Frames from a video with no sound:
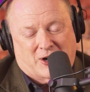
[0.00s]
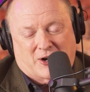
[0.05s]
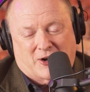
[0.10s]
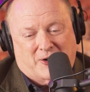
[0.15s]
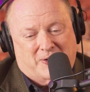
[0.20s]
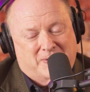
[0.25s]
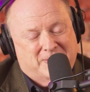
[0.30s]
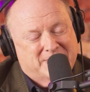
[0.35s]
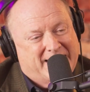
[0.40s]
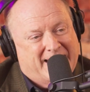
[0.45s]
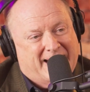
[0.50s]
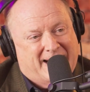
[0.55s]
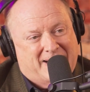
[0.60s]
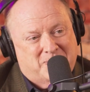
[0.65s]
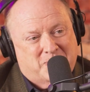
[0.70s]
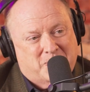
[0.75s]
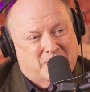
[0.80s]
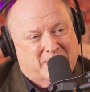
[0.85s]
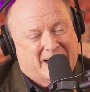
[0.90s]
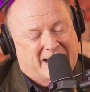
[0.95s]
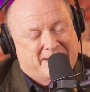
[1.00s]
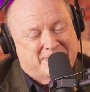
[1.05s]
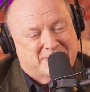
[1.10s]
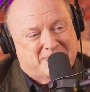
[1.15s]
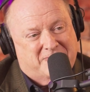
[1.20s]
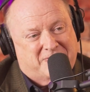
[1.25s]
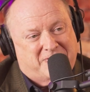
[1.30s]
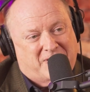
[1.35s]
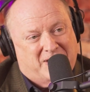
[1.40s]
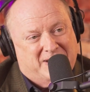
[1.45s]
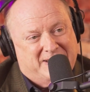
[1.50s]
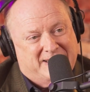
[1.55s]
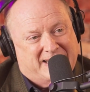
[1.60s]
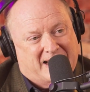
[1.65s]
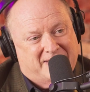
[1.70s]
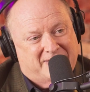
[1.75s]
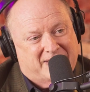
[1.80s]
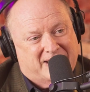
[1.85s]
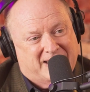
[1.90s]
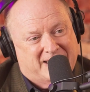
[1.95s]
Oh, yeah. We're going to have some fun
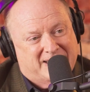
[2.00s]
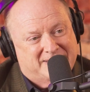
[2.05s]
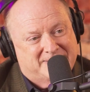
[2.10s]
diving in.